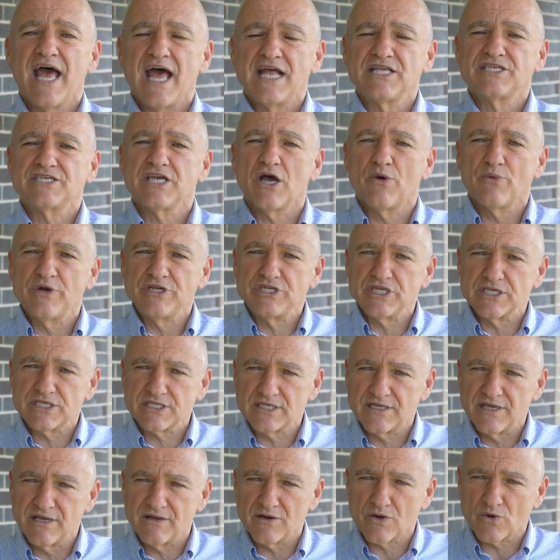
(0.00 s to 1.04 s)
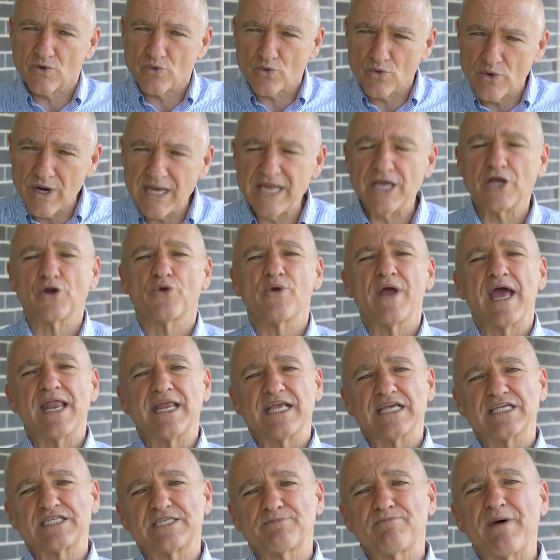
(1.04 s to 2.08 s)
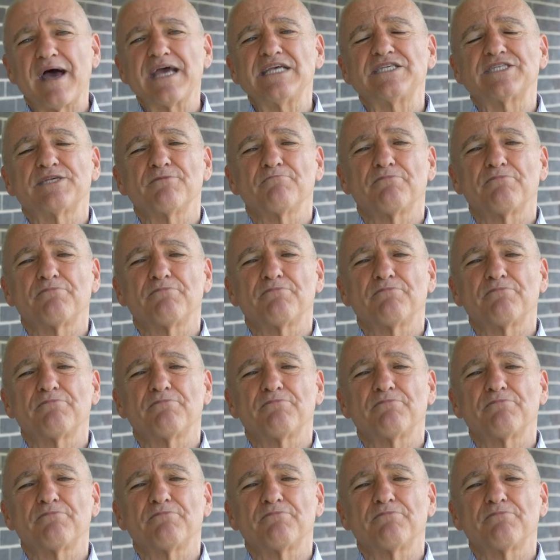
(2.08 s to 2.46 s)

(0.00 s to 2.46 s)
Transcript: And so we're just really creating a space